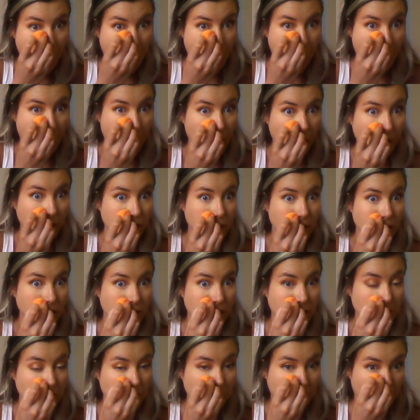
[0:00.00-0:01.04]
I
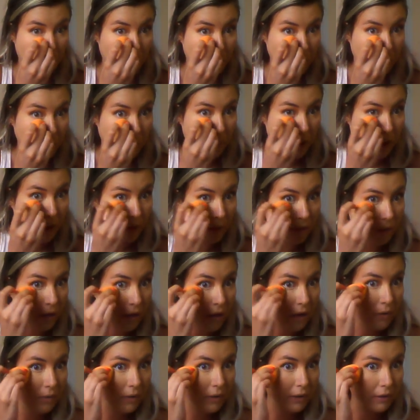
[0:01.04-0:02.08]
just bought it a while ago
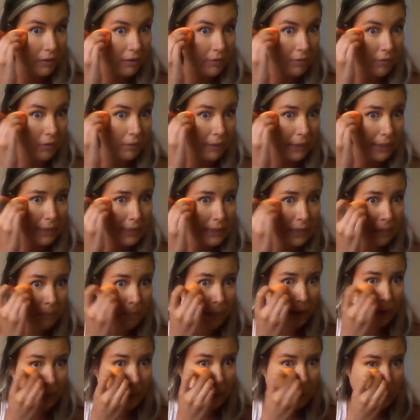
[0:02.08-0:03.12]
and I love the way it
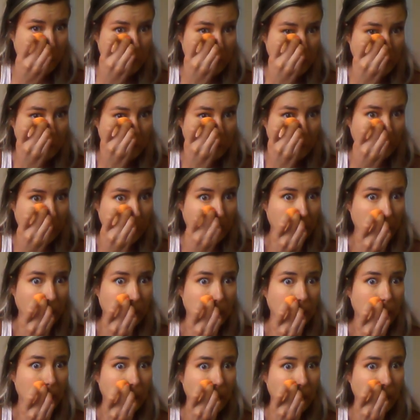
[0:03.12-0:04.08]
smells. Okay.